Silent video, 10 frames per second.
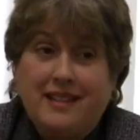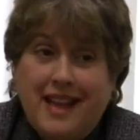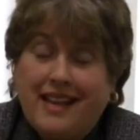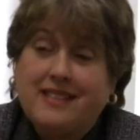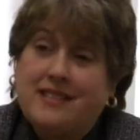
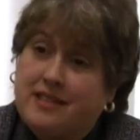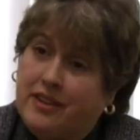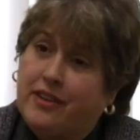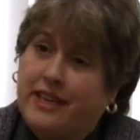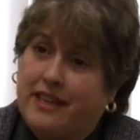that's
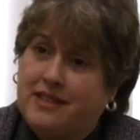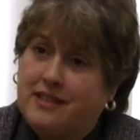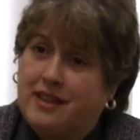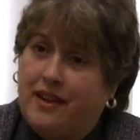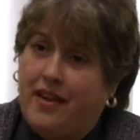
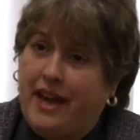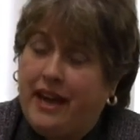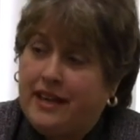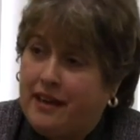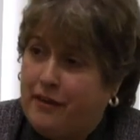serious.
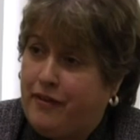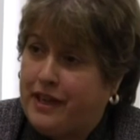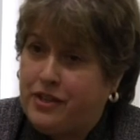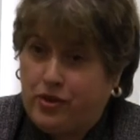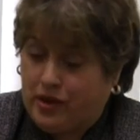And it can
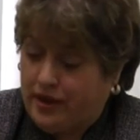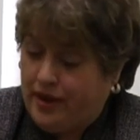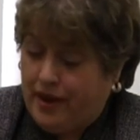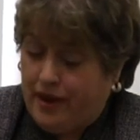affect your